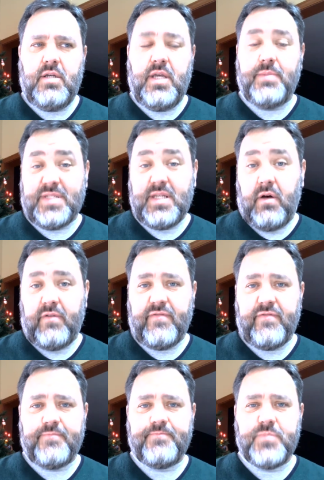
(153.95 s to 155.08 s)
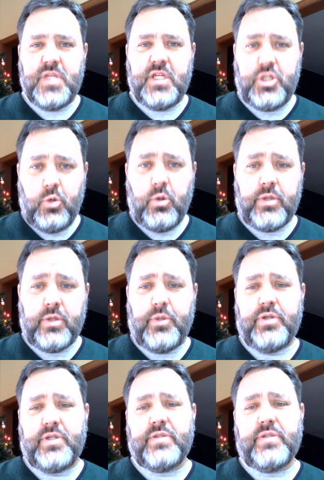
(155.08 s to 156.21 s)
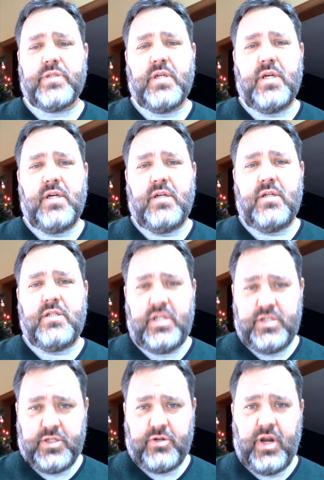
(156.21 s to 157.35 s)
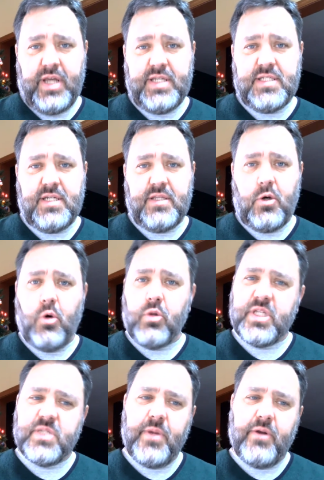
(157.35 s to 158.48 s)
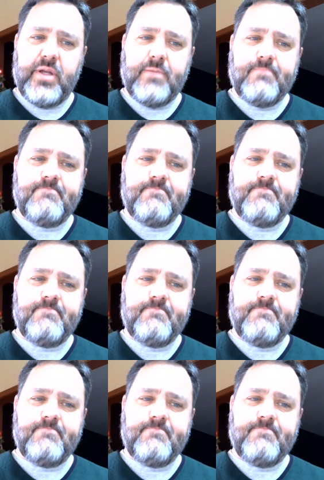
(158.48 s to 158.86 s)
himself in two other persons, Jesus Christ and the Holy Spirit.